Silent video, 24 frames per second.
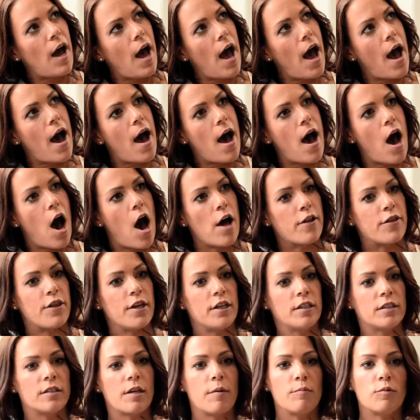I
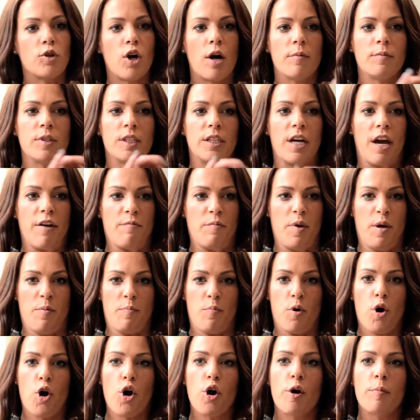think sometimes it gave me a
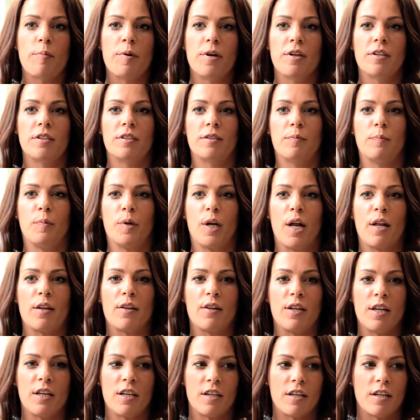purpose, but I
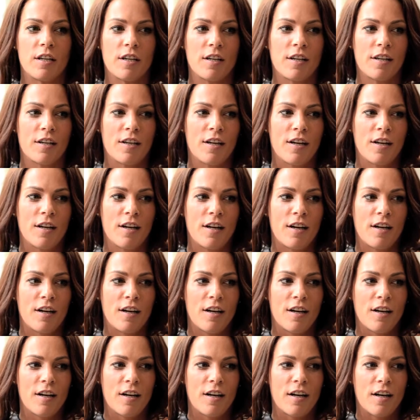think
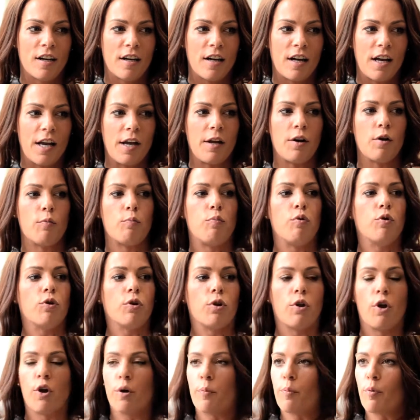it put a
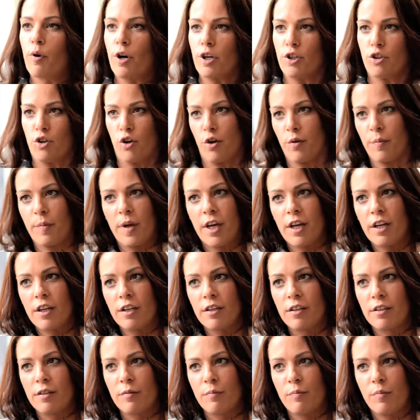lot of pressure on me,
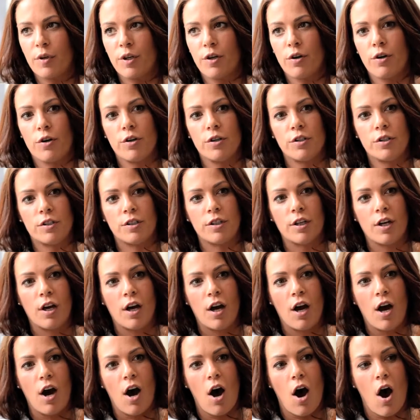because
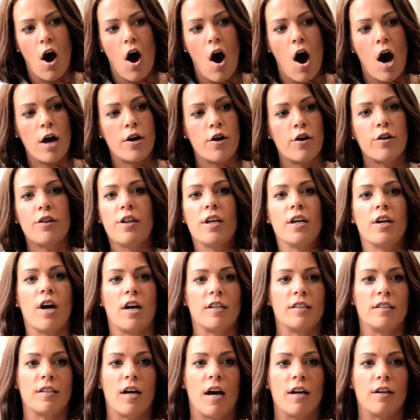I don't think
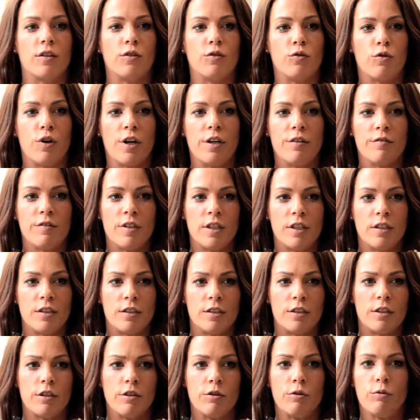I started grieving
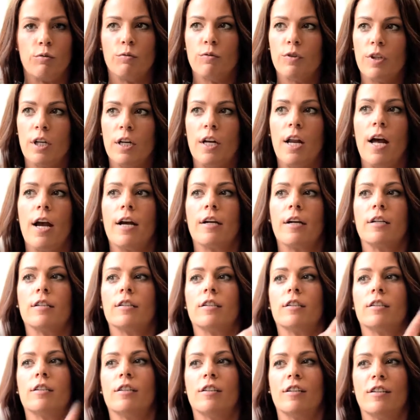till the
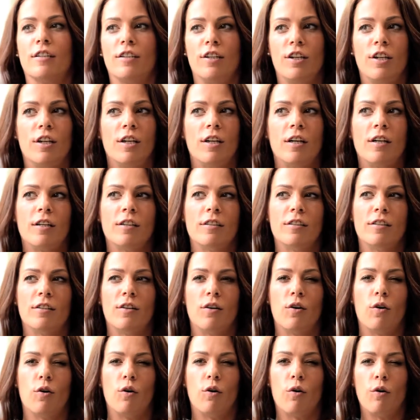next year,
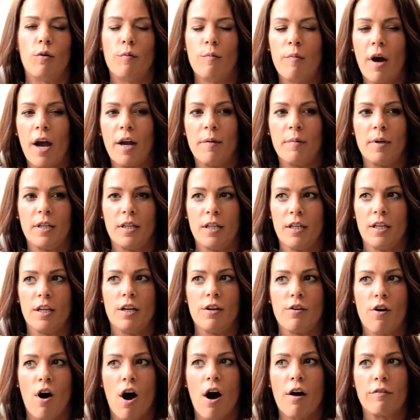or maybe the
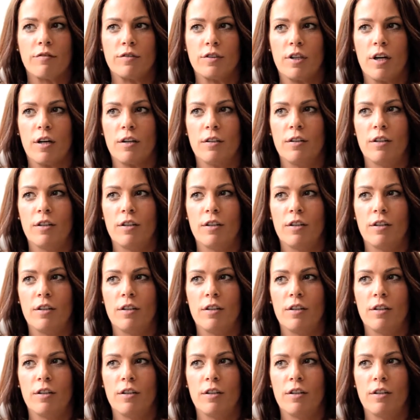year after.